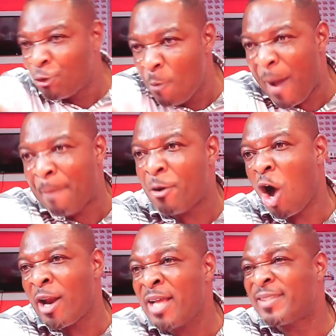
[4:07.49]
do be bi
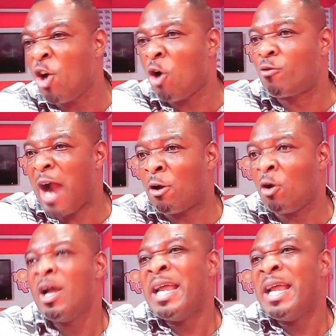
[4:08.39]
kwa this year kwa no